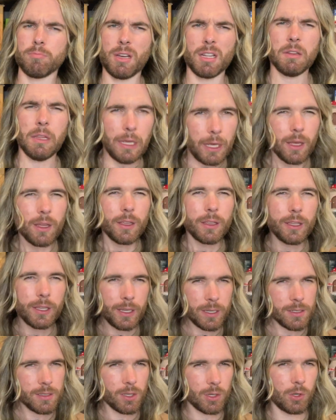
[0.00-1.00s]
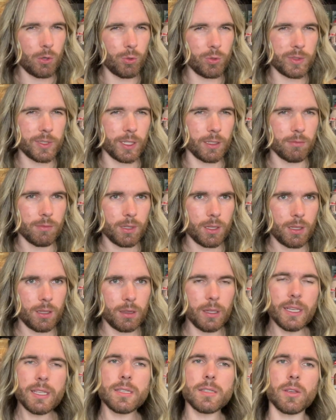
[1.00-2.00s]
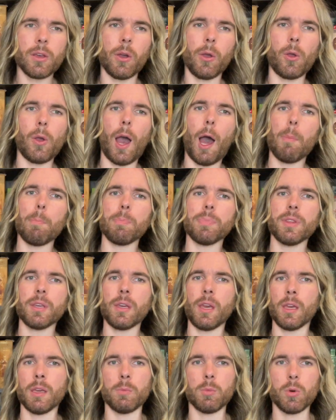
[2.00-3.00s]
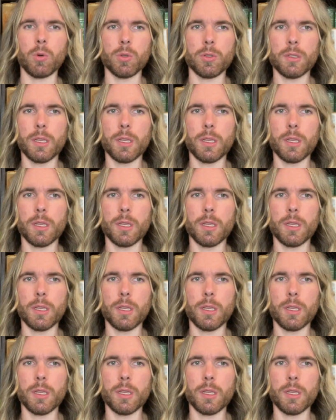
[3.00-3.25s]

But here's the cool thing. Let's go up the keyboard